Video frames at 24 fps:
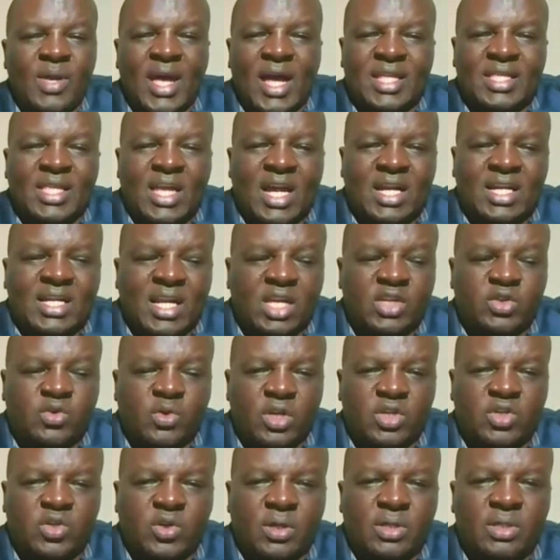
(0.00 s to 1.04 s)
had a
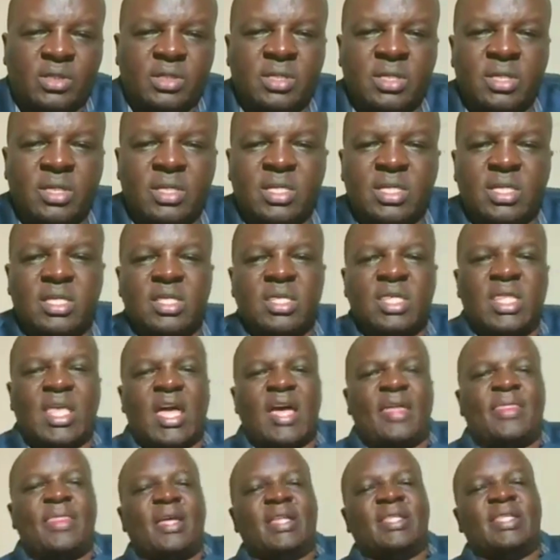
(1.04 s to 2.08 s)
graduation the
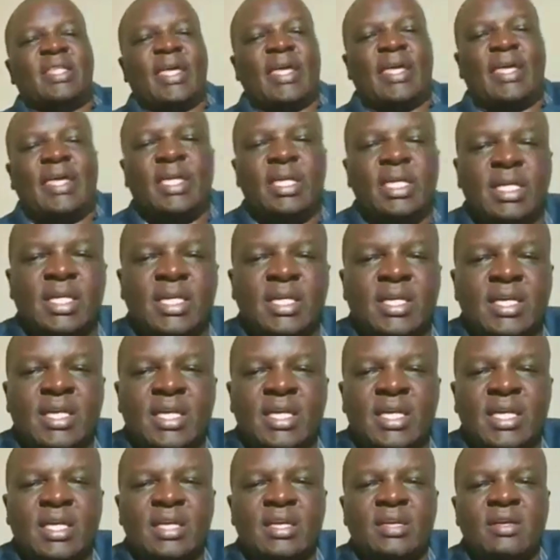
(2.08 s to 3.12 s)
other day.
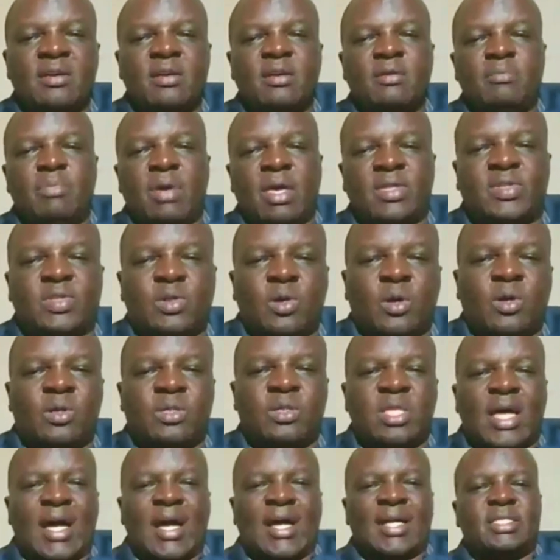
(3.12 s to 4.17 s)
Based on
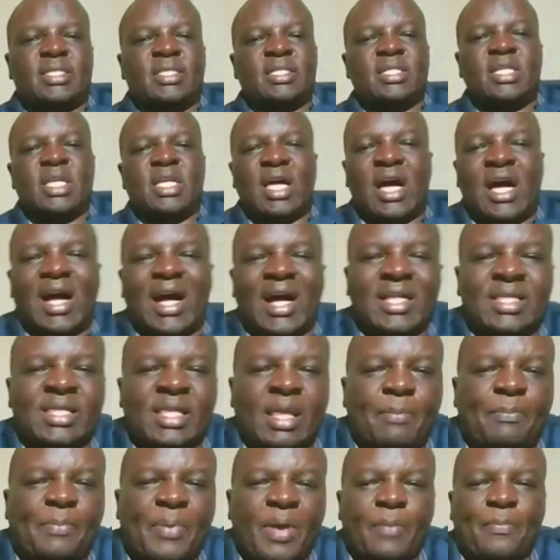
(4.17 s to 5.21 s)
that and
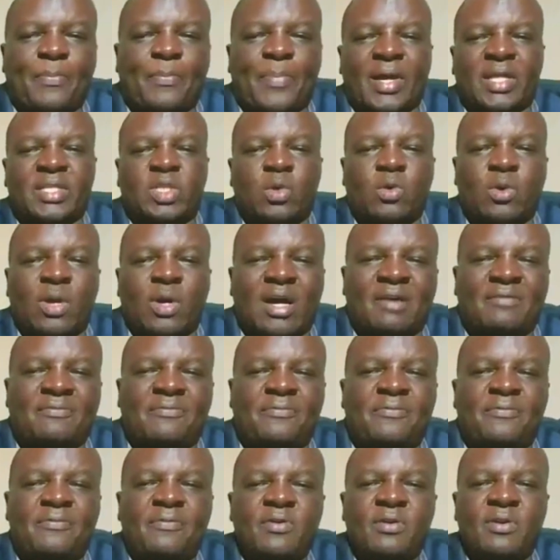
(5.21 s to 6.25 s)
the papers you
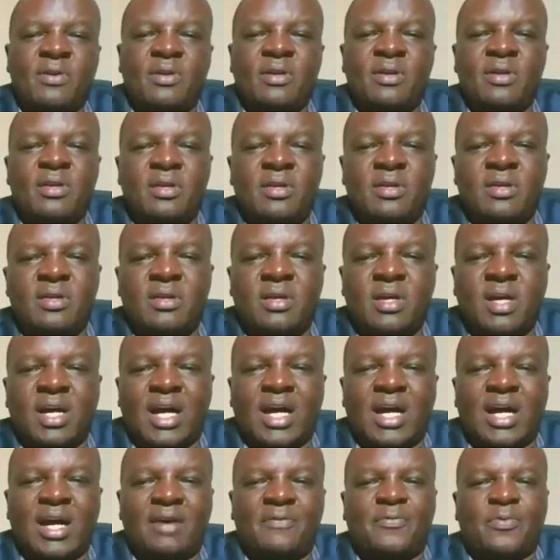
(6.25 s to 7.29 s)
have
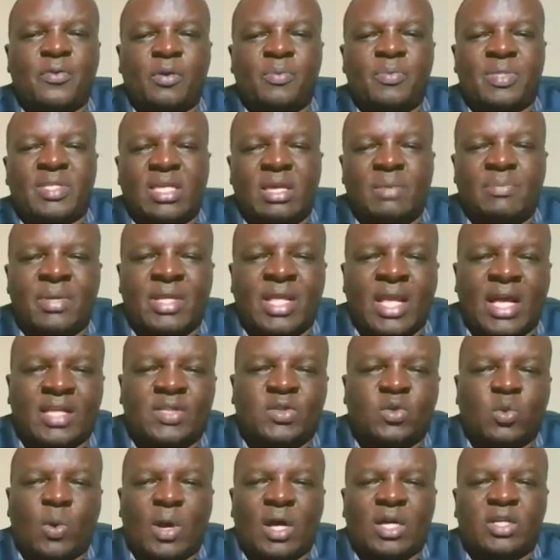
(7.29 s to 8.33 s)
from
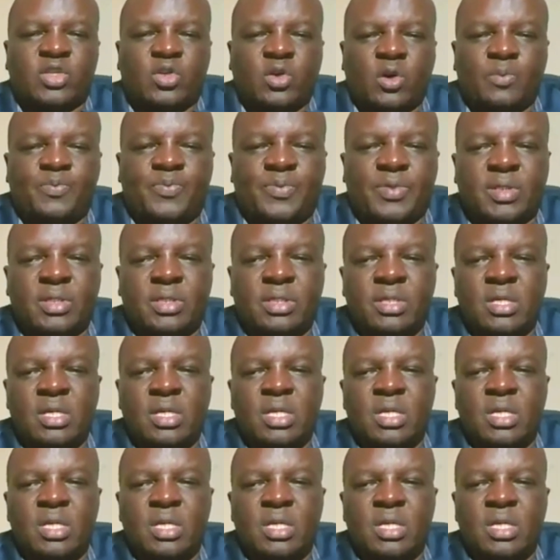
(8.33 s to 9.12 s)
seminars, workshops